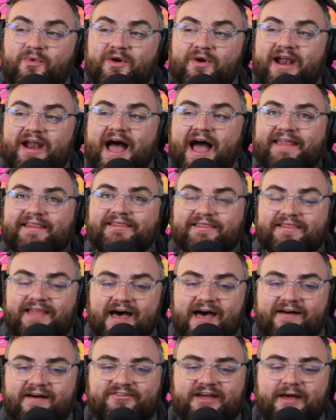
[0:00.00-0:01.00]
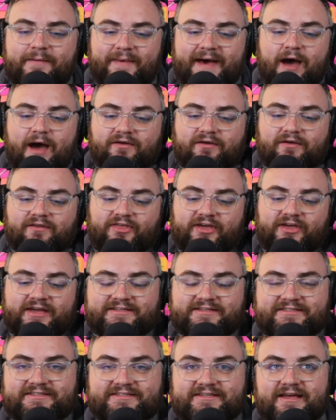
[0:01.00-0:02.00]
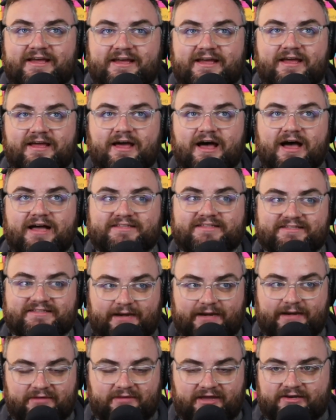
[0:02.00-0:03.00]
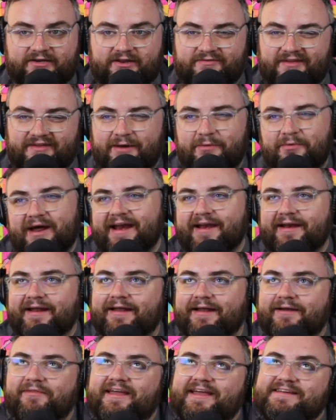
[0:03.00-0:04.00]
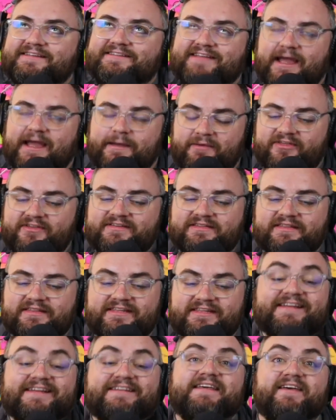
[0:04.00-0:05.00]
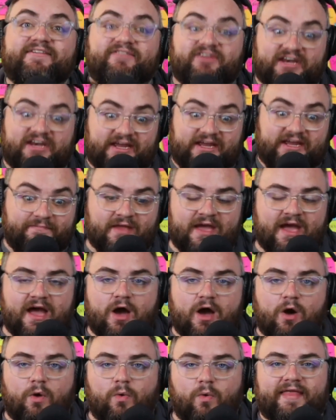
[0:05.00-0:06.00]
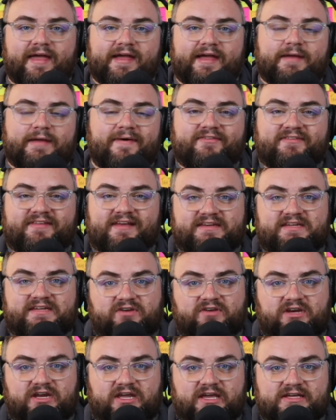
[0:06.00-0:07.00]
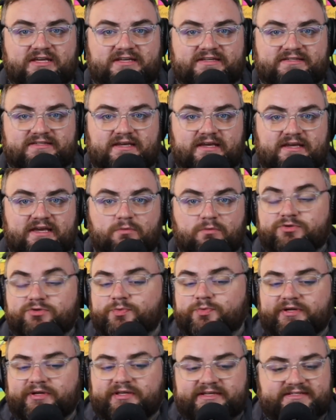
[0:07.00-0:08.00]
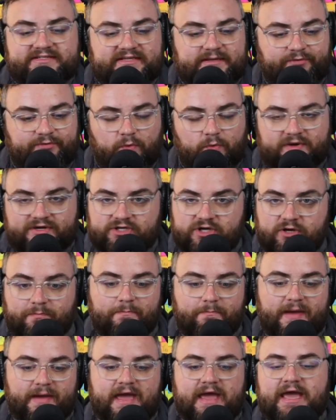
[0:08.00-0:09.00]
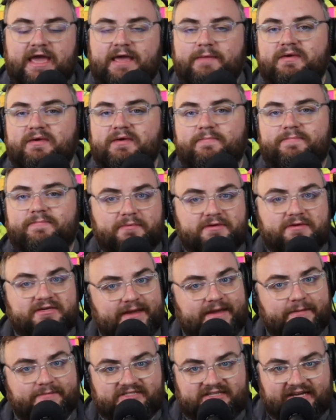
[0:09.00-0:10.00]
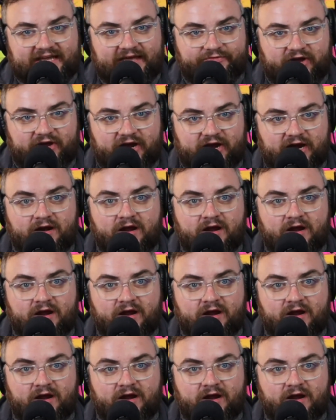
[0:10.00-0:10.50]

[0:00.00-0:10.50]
I loved about this assignment, and I don't like assignment, this activity, what I like about this activity is it was really simple. We took baby steps to get there,